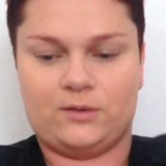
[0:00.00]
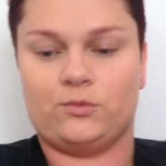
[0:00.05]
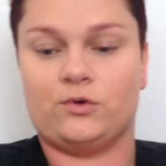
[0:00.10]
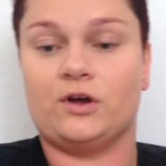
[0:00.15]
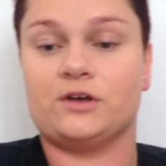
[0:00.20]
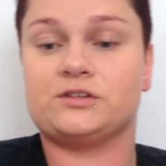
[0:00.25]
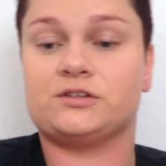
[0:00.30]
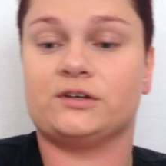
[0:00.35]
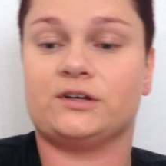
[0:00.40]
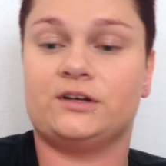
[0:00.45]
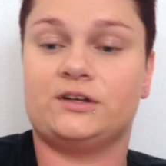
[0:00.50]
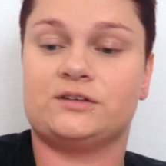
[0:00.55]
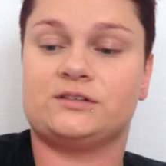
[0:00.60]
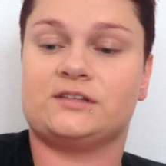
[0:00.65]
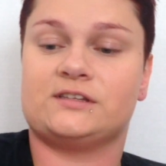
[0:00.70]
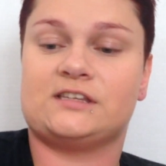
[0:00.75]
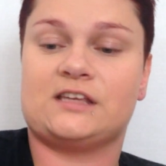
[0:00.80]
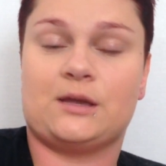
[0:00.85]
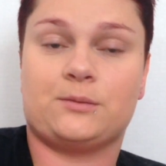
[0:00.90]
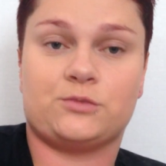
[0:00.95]
And we're also going to use the
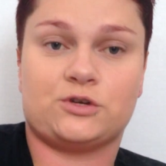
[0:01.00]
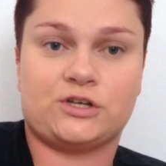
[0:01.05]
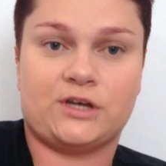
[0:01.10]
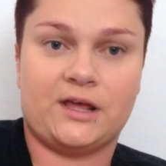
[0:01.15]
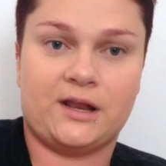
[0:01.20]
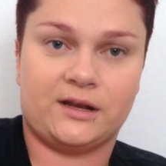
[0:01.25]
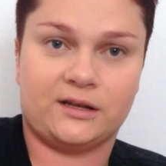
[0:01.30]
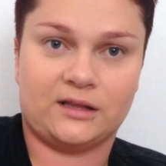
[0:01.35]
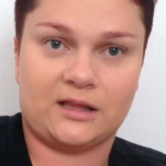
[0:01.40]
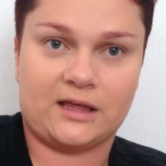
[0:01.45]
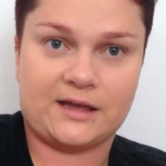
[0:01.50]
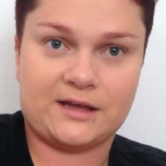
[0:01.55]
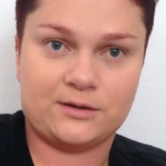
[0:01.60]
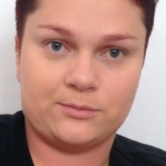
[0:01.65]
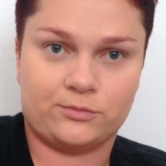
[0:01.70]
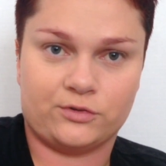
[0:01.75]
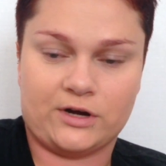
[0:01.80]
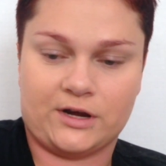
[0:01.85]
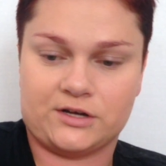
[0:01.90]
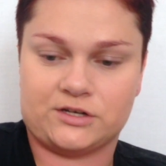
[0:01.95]
same Shade and Light
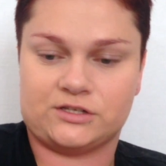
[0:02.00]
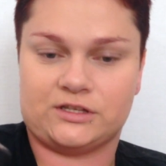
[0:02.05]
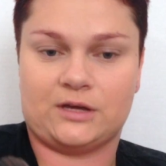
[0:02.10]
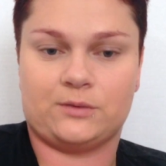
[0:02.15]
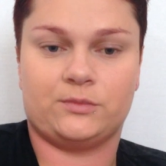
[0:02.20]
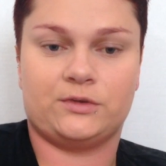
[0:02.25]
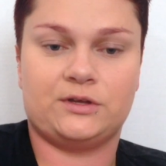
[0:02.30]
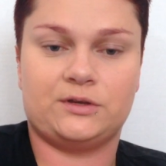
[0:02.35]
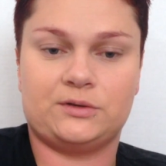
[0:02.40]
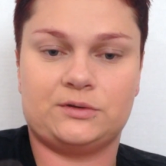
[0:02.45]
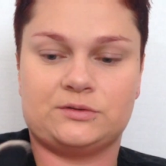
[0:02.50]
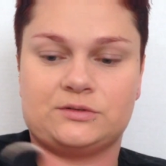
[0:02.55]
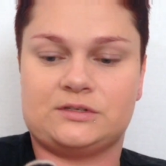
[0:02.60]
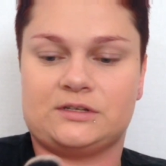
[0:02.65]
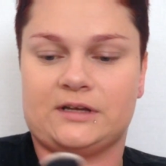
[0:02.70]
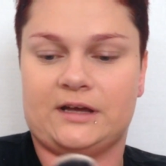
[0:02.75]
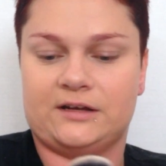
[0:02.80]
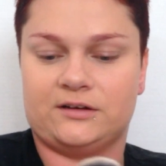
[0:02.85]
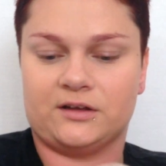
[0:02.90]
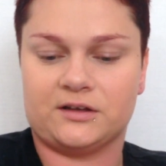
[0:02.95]
brush that we used.
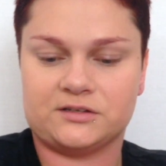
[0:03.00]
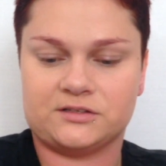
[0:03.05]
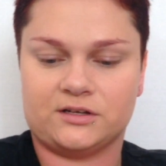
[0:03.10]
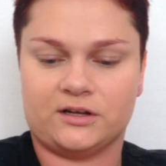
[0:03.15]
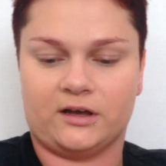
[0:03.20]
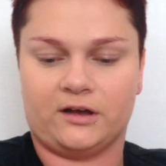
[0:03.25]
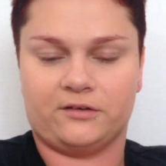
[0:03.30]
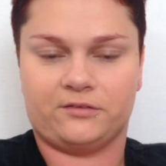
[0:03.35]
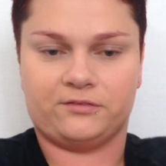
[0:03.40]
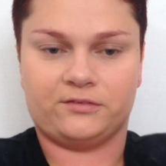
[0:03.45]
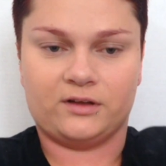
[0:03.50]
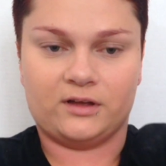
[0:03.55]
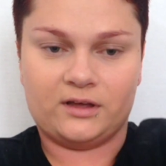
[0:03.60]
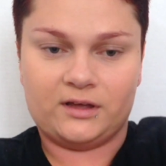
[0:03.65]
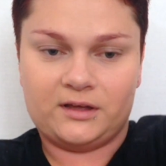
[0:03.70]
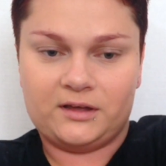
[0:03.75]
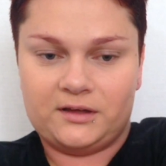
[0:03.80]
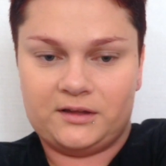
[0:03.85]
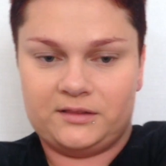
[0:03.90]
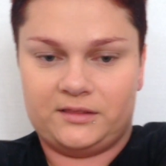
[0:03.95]
I dust off
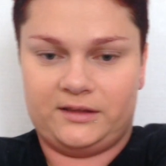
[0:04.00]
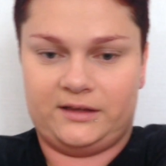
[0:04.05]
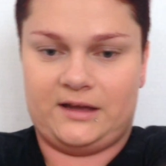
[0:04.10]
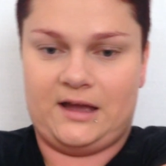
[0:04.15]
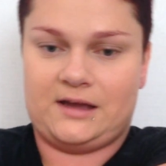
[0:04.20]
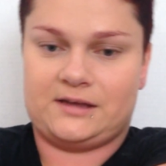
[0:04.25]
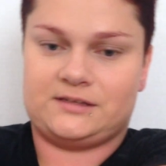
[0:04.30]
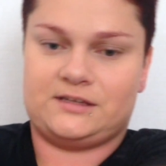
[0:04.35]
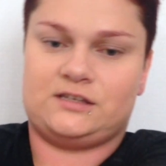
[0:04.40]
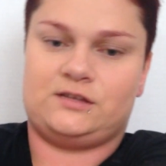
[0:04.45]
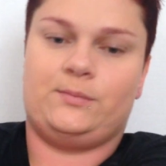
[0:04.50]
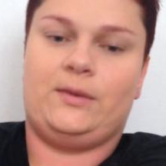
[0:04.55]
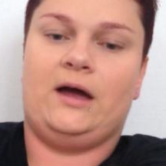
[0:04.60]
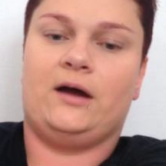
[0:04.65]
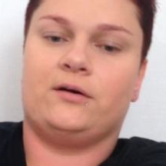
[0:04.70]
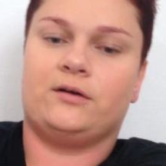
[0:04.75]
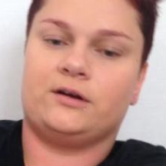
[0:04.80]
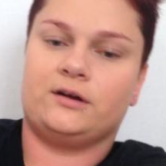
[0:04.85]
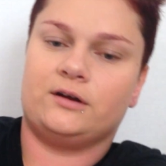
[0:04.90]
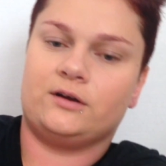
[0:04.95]
the excess
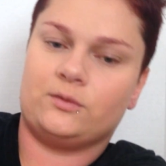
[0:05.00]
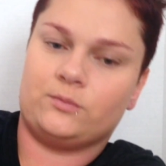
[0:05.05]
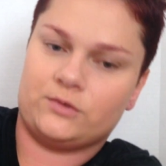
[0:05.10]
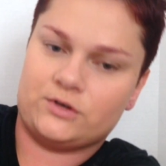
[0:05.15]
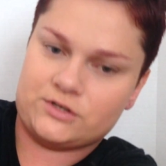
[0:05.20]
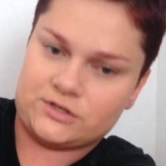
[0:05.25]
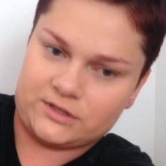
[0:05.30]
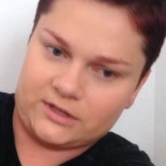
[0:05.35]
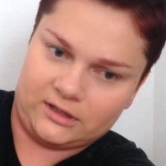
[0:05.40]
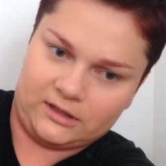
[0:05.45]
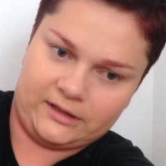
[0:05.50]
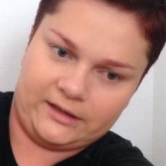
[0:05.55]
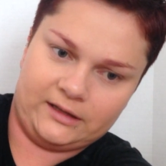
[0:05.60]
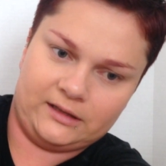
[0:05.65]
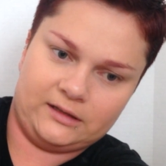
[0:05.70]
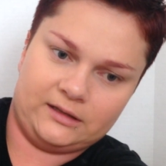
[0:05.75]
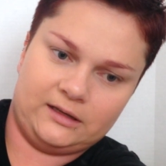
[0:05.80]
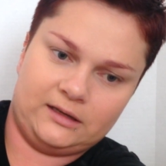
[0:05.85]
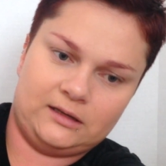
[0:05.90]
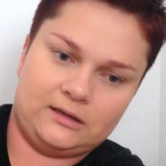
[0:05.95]
powder, and we're just going to
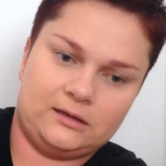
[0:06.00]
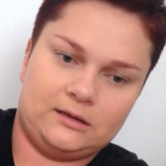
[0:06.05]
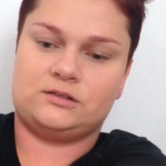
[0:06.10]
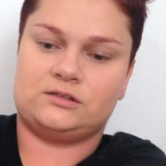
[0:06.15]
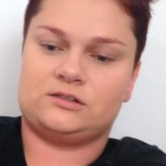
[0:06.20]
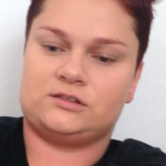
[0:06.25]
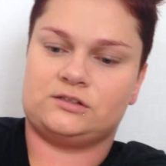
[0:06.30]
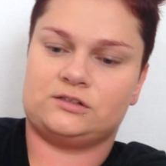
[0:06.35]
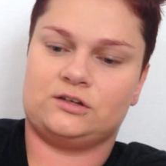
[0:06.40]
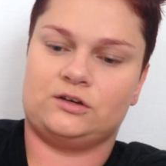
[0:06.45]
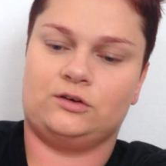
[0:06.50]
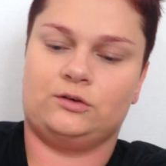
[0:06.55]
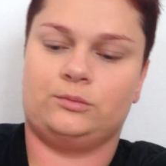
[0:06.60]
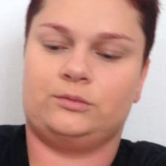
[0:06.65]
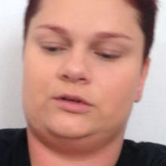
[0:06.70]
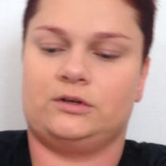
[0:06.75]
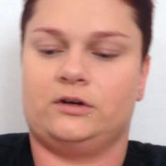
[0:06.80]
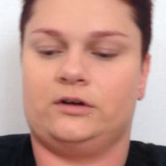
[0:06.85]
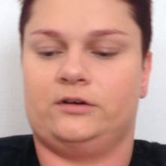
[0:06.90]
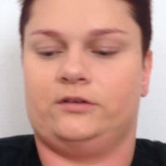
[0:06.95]
lightly
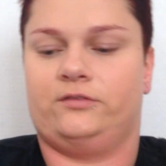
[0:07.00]
sculpt our